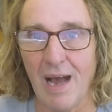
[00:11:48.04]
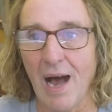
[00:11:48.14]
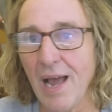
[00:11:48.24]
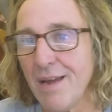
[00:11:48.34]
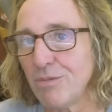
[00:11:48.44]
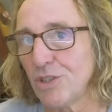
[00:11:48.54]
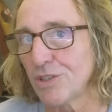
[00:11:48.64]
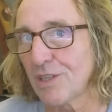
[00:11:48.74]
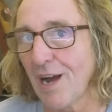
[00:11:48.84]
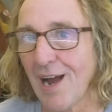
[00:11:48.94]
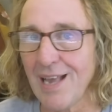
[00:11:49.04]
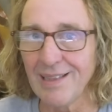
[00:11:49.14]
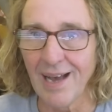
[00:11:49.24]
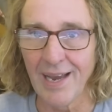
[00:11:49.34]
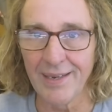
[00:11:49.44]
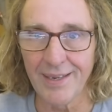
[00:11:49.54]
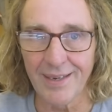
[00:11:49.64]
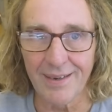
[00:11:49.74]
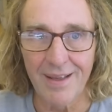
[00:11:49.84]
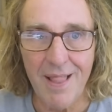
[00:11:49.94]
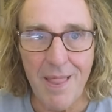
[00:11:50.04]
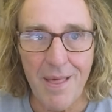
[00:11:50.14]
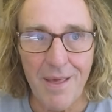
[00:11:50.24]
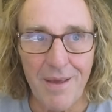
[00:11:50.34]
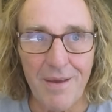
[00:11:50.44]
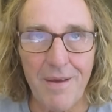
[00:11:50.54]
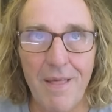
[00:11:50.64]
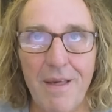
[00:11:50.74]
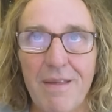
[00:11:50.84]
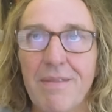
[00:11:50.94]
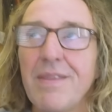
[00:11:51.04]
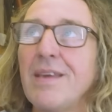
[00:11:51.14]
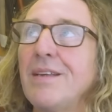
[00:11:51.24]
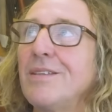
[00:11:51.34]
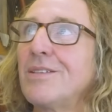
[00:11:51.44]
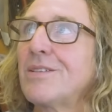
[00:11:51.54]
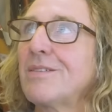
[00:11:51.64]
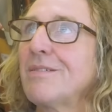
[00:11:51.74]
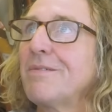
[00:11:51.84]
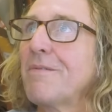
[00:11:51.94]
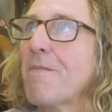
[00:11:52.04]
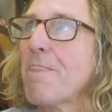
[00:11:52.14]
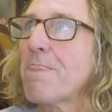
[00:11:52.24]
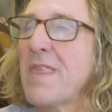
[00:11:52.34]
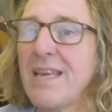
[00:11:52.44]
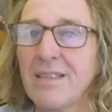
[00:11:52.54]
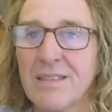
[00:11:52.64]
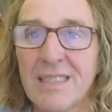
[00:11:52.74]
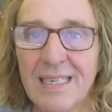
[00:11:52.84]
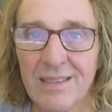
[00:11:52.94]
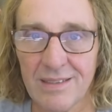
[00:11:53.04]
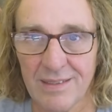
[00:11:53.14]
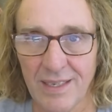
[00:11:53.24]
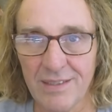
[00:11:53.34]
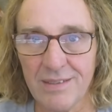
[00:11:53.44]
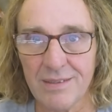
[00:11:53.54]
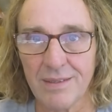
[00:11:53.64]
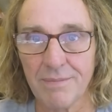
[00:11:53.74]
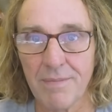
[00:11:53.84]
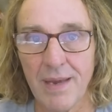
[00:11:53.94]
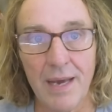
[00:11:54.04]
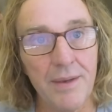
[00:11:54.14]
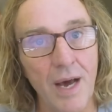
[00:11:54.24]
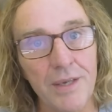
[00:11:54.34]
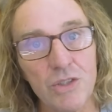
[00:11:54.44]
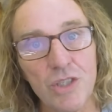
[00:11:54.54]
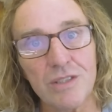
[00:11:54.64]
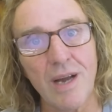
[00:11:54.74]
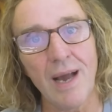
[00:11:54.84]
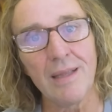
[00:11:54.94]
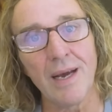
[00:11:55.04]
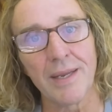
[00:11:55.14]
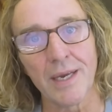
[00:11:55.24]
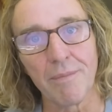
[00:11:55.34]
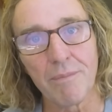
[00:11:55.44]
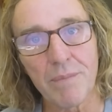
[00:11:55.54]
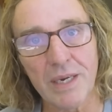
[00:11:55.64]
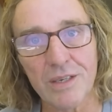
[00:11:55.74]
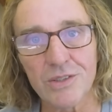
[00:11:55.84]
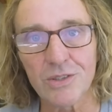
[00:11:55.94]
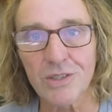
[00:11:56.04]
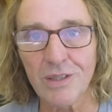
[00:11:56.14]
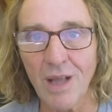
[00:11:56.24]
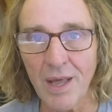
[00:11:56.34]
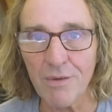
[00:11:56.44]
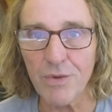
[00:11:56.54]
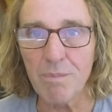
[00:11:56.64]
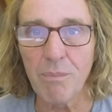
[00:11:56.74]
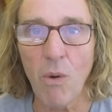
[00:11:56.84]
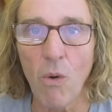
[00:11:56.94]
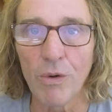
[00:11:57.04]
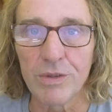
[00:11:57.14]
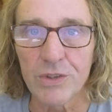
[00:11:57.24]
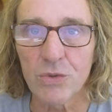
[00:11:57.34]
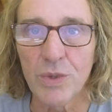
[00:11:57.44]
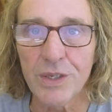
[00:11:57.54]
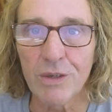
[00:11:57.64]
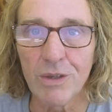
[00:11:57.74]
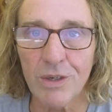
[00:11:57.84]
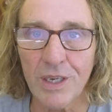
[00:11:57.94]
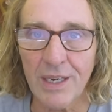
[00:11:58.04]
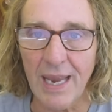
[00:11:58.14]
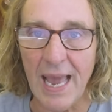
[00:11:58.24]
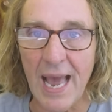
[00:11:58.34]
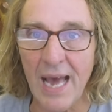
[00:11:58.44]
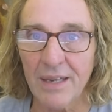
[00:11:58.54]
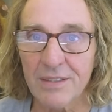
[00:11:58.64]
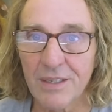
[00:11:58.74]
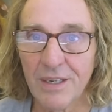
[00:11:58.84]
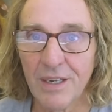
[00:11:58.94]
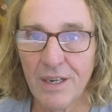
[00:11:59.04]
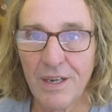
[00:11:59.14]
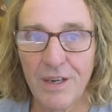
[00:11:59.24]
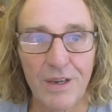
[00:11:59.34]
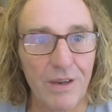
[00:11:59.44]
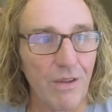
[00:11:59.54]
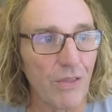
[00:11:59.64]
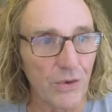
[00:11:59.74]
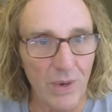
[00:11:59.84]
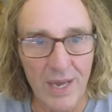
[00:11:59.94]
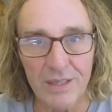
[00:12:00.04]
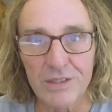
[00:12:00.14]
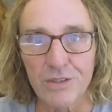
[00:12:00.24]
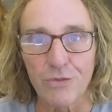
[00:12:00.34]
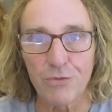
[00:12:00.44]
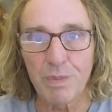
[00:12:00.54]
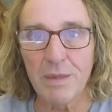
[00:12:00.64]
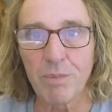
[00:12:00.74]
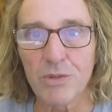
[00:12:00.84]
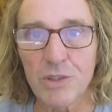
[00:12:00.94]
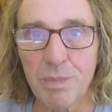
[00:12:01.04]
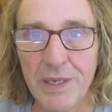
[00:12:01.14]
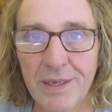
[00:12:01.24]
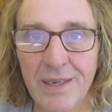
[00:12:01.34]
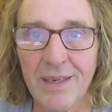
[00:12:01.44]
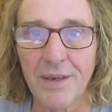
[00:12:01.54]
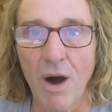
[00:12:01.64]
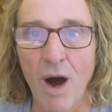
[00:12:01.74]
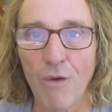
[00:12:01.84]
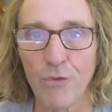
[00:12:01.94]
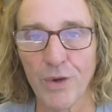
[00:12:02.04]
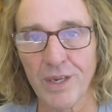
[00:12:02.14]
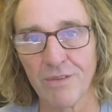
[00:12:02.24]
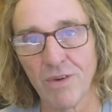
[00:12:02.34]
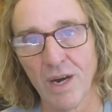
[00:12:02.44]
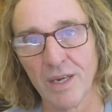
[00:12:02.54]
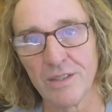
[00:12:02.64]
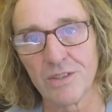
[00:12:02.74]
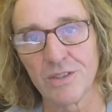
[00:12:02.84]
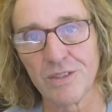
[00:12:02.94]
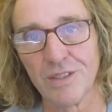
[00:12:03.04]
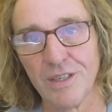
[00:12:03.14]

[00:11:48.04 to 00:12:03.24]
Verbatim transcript: I am just highlighting these things that exist, and not just highlighting them, because there's a lot of importance when you're looking at threads of people speaking and offering advice.